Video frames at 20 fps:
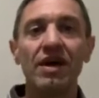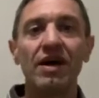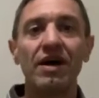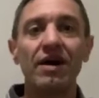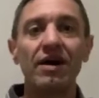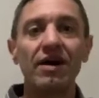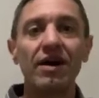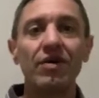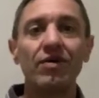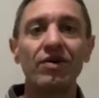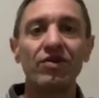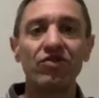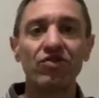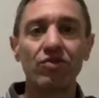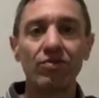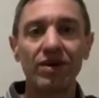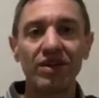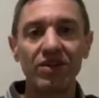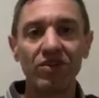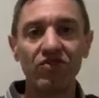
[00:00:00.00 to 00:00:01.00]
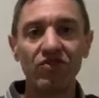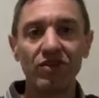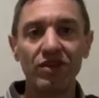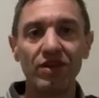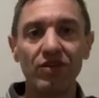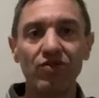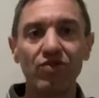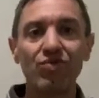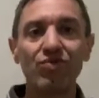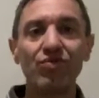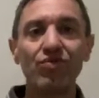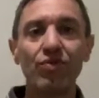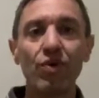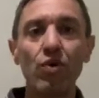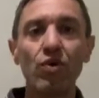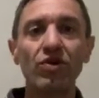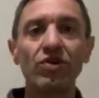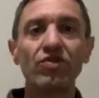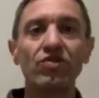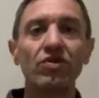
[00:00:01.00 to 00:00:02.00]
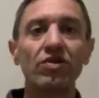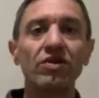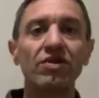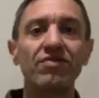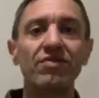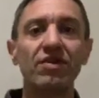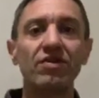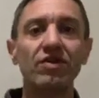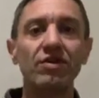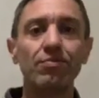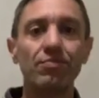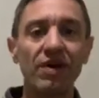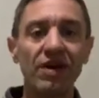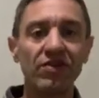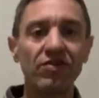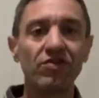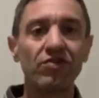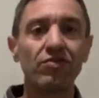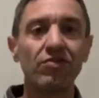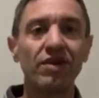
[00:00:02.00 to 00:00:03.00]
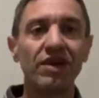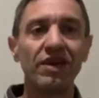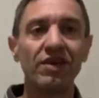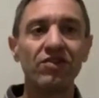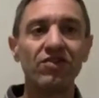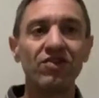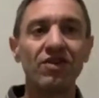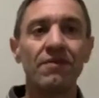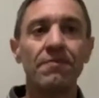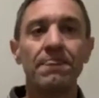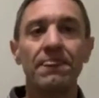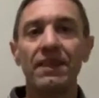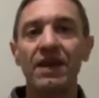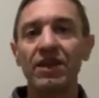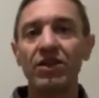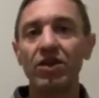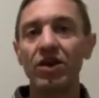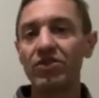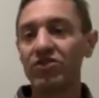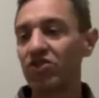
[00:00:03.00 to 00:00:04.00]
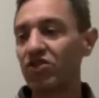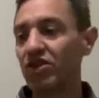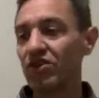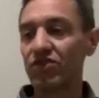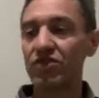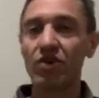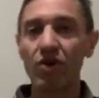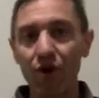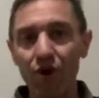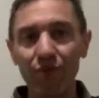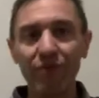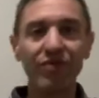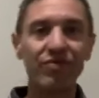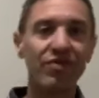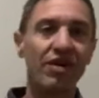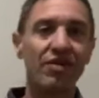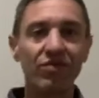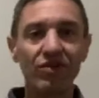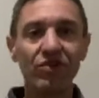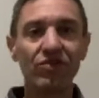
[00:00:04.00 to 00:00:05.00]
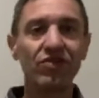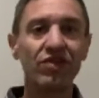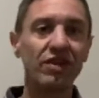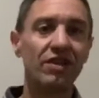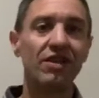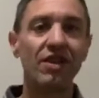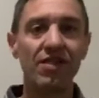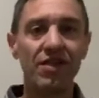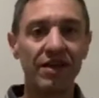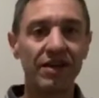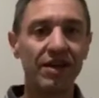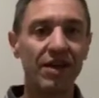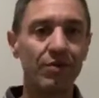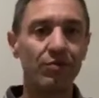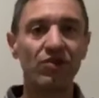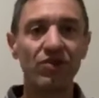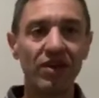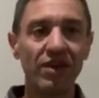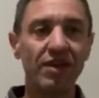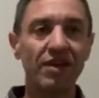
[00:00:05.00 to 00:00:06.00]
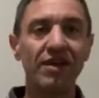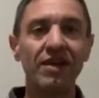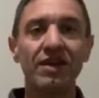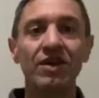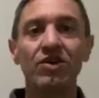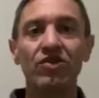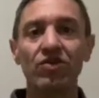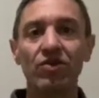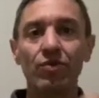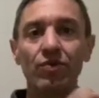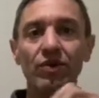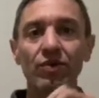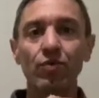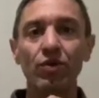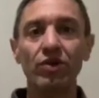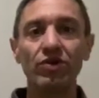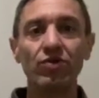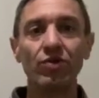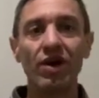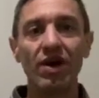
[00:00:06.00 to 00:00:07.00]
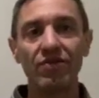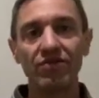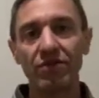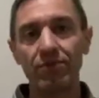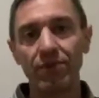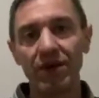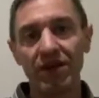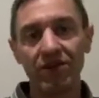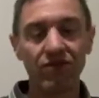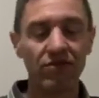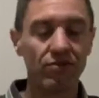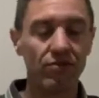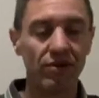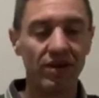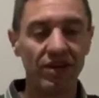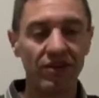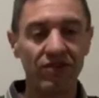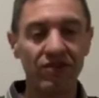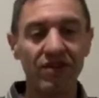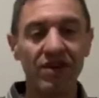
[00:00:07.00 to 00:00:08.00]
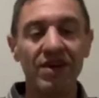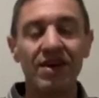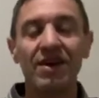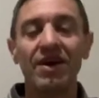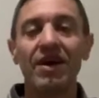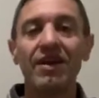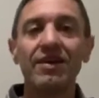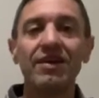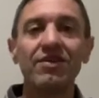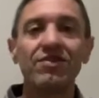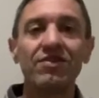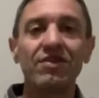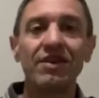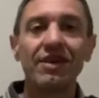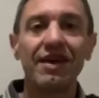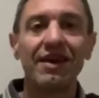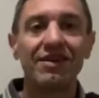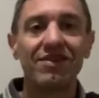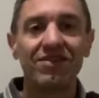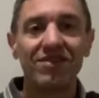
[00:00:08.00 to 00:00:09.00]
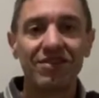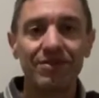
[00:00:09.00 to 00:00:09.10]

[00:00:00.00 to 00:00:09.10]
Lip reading: our strategy is to focus on the very best trades and not just go with every signal that comes in. So we want to have the best trades. And here's the catch.